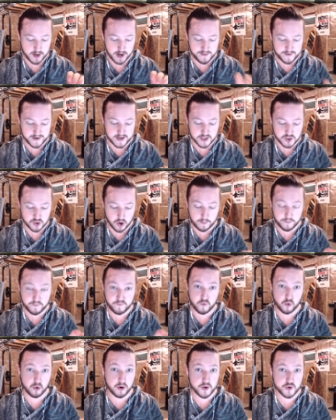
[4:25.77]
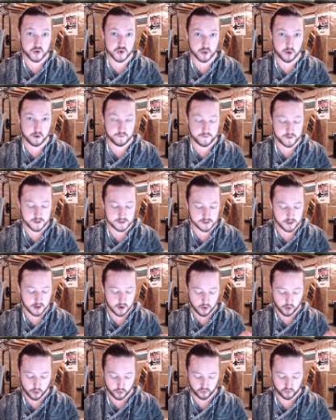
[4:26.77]
I think I dropped 400 trophies,
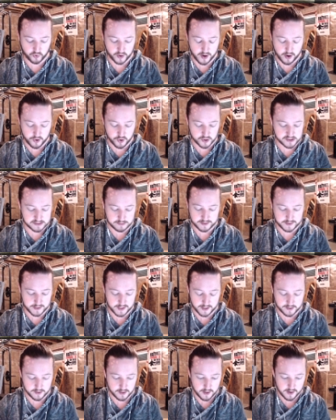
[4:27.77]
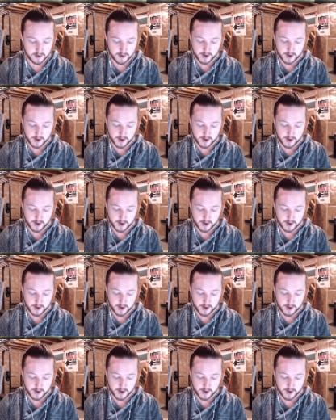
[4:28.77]
or 300, something like that.